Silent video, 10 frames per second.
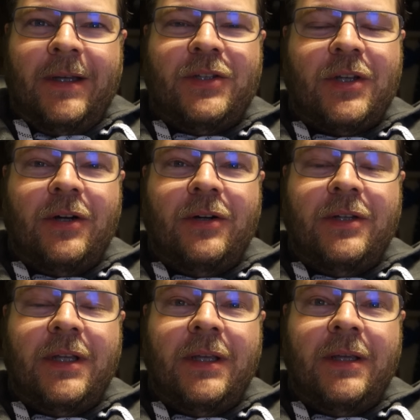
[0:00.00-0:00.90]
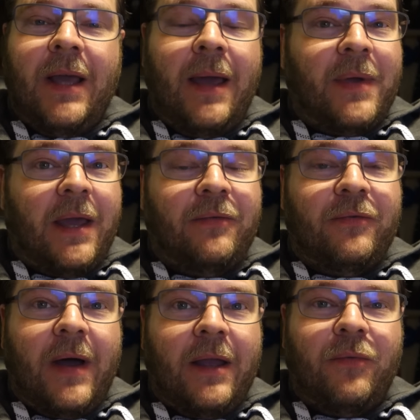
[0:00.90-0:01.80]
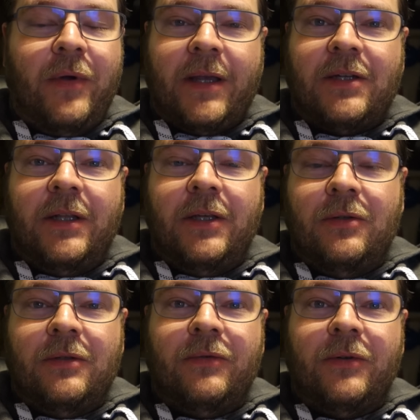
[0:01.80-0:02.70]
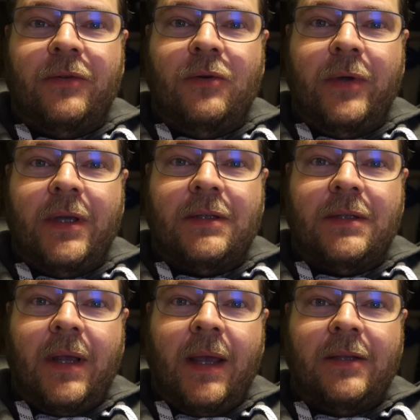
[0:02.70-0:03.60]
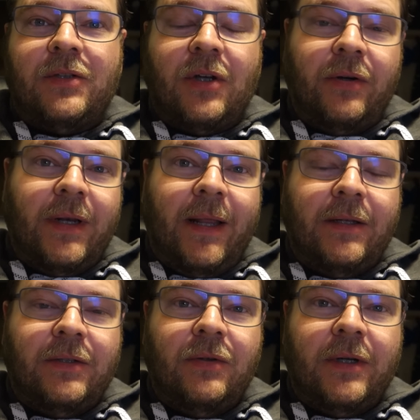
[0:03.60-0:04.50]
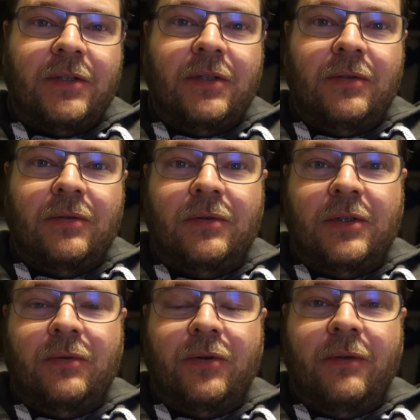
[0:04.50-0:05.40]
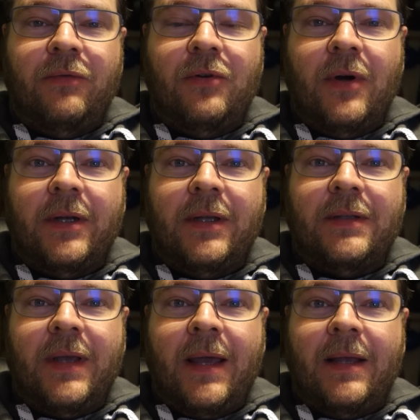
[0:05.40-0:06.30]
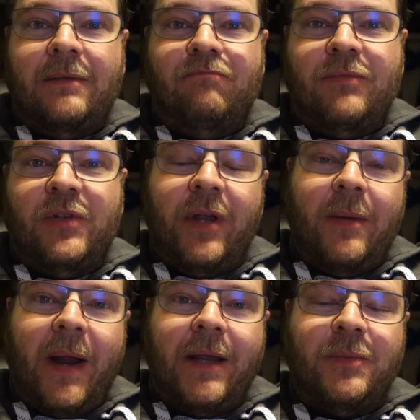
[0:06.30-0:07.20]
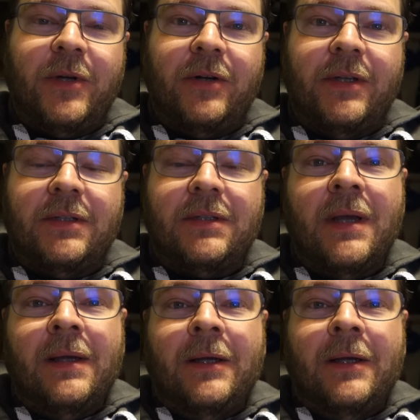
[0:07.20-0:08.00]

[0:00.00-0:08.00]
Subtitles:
So the MK5 we actually used for a few weeks and Sony lent it to us to do a review on it and to hear my experience.